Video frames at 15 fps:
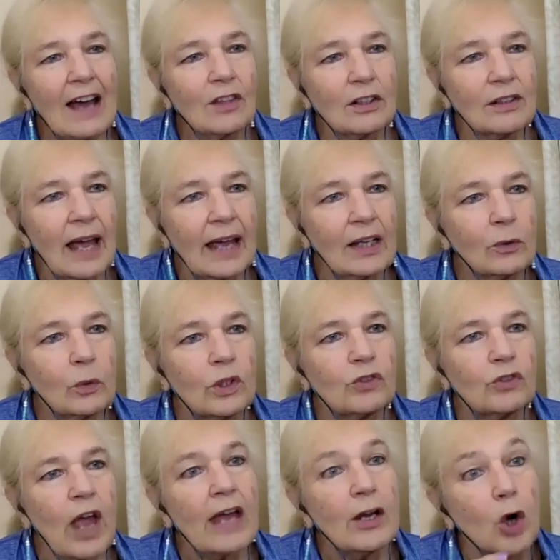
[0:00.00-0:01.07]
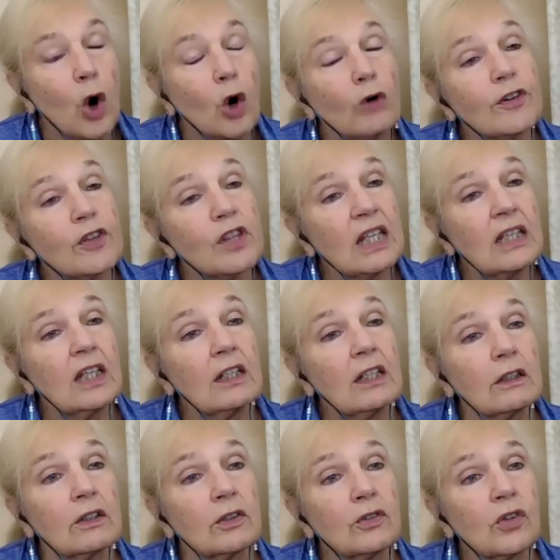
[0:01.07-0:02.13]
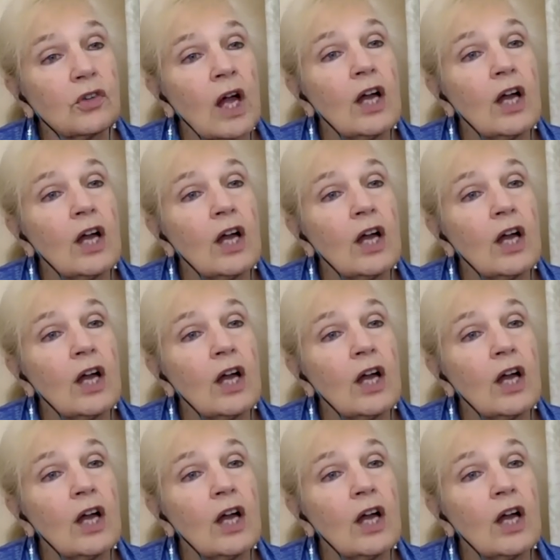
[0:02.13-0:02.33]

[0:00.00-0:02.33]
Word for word: the language. And over the years,